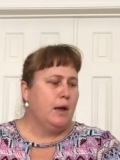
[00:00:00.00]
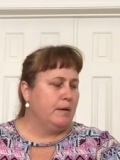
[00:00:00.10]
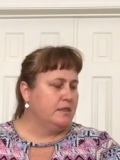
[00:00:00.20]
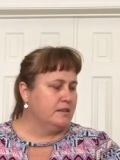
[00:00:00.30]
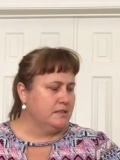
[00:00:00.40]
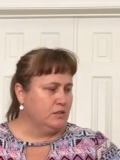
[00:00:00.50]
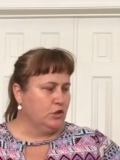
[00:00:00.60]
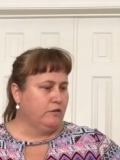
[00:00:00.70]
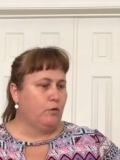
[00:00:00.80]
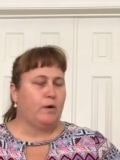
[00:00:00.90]
But this is
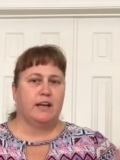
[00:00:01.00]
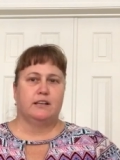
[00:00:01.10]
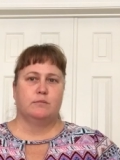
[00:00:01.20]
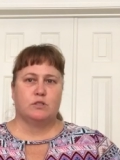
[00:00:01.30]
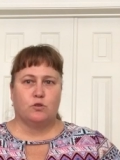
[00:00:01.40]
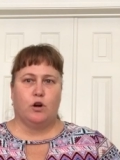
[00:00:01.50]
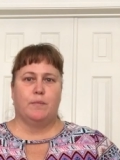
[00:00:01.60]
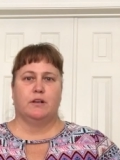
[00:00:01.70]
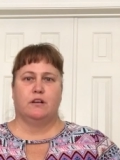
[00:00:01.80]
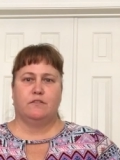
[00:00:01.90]
sort of a random
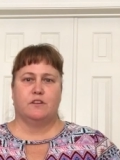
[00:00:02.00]
assortment of